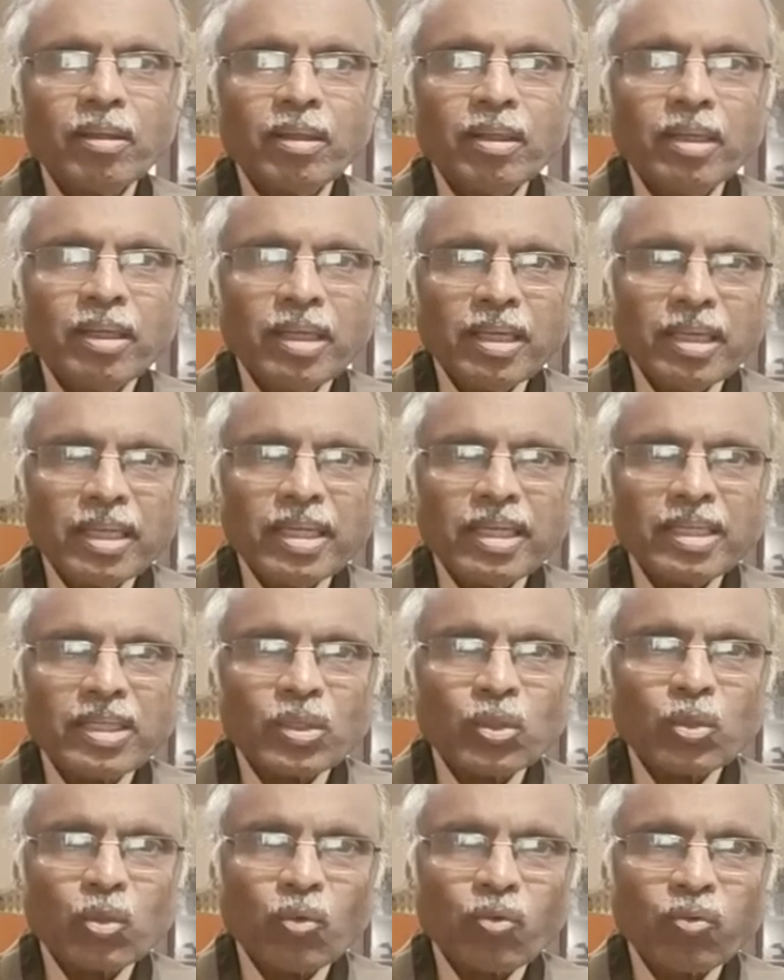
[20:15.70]
It is
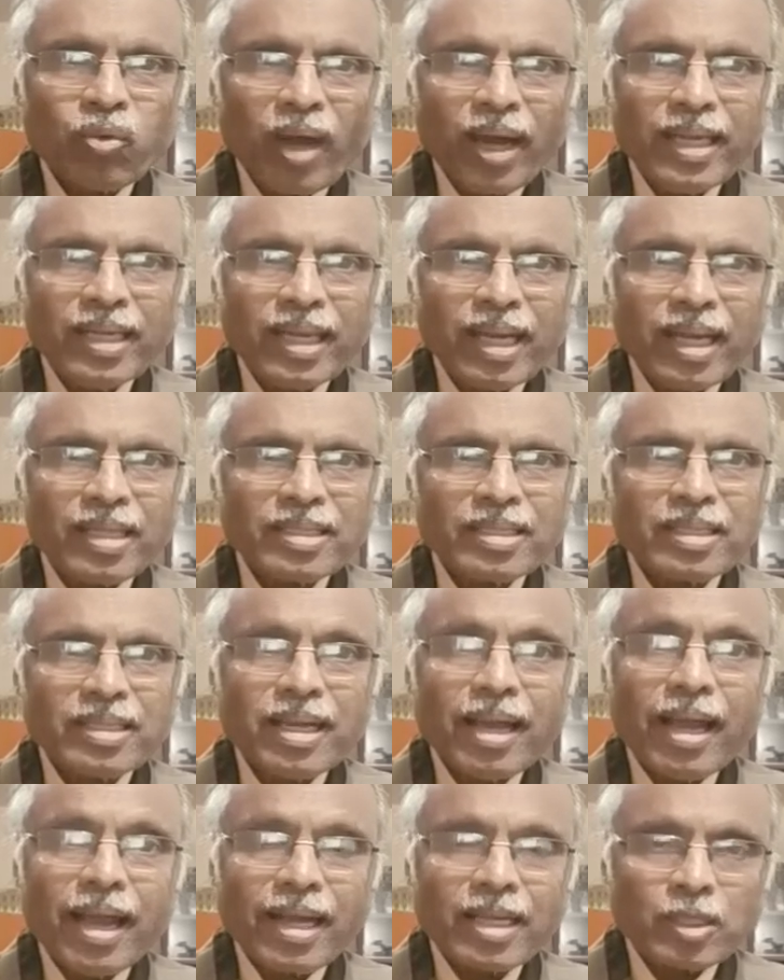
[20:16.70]
to finance
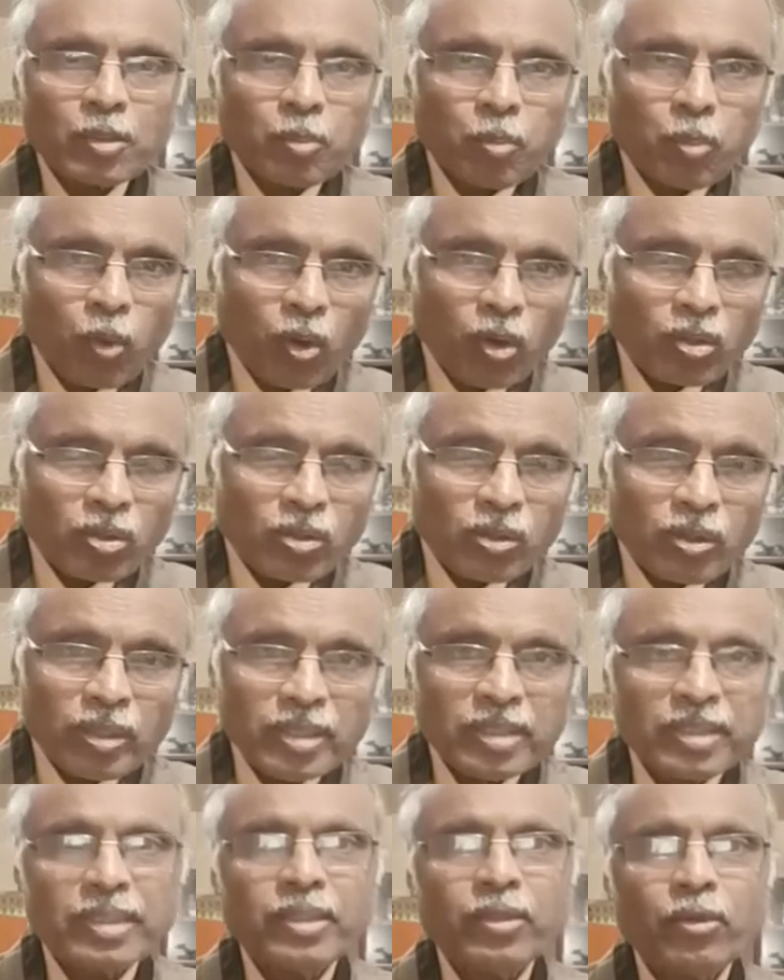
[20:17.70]
export
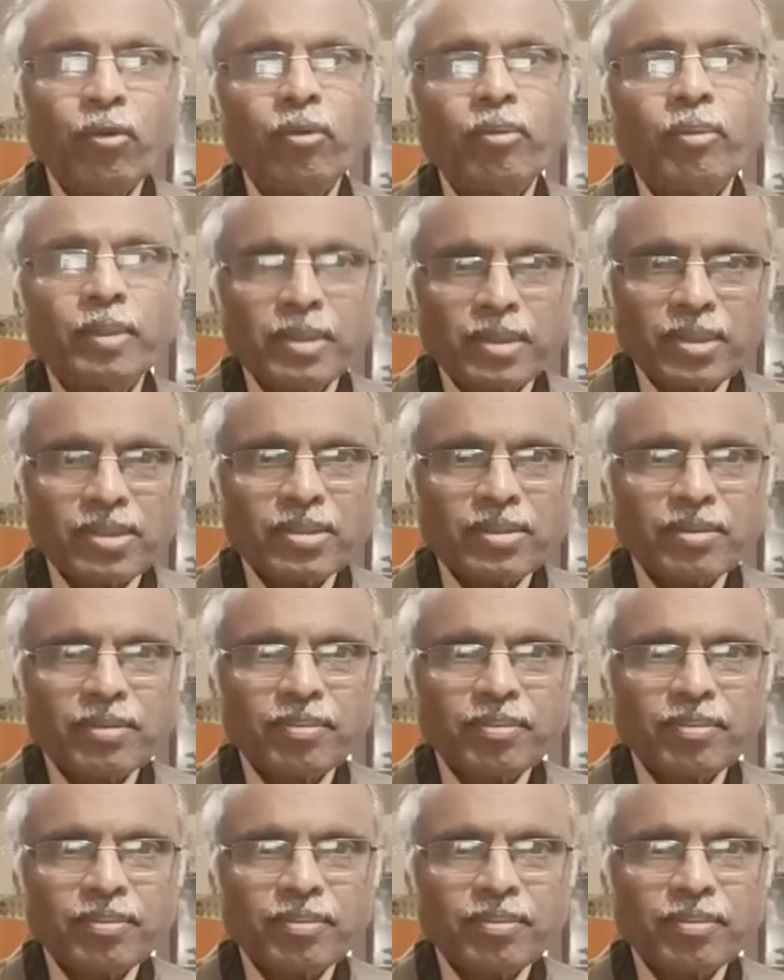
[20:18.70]
receivables.